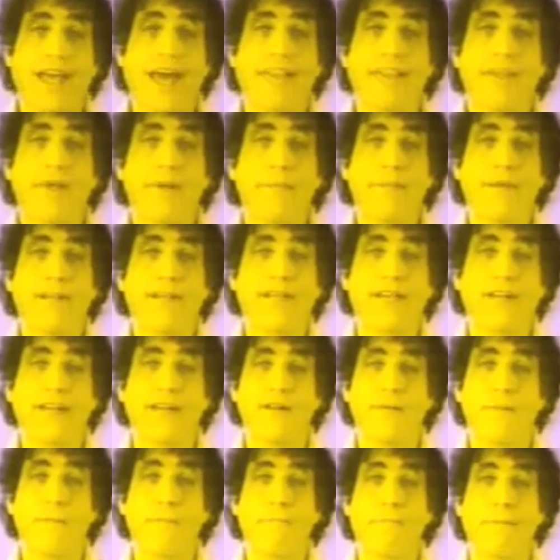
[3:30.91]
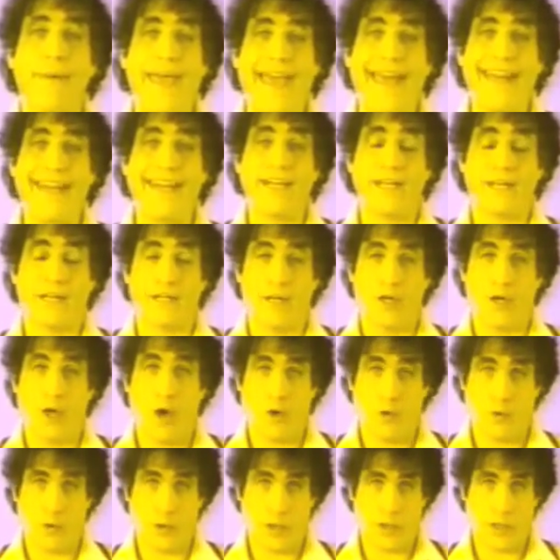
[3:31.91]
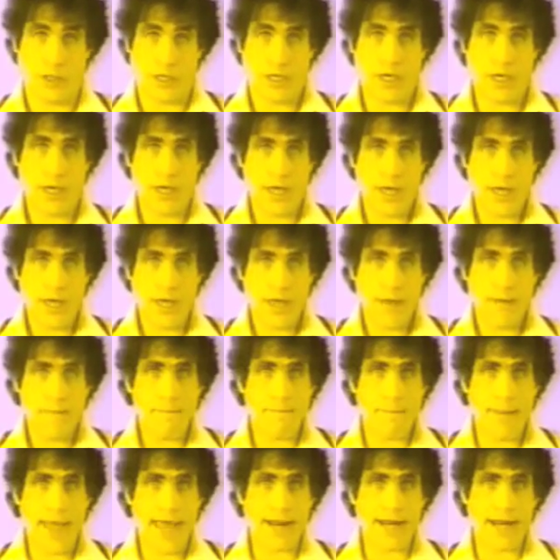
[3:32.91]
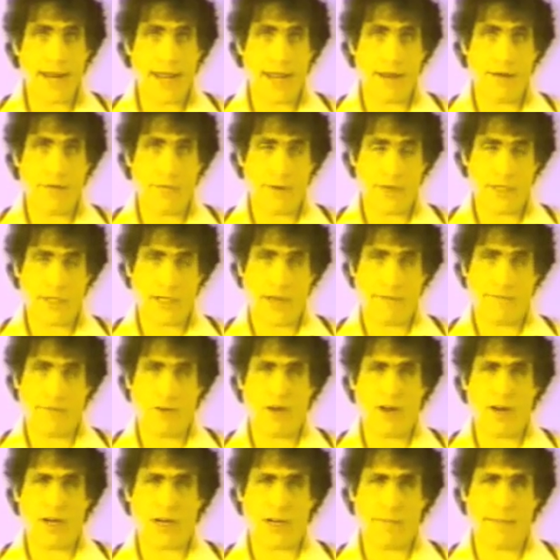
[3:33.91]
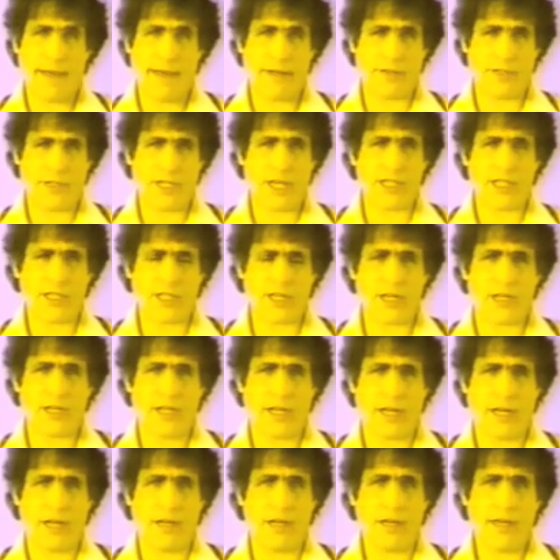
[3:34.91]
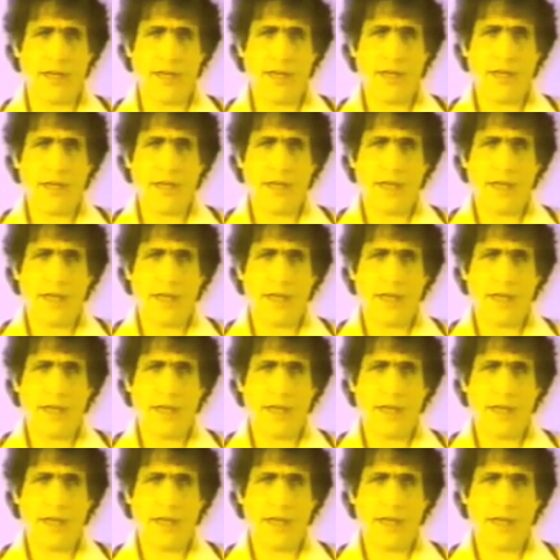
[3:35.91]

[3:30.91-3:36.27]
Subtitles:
and the ability to bend notes. Bending, which I've talked about just a little,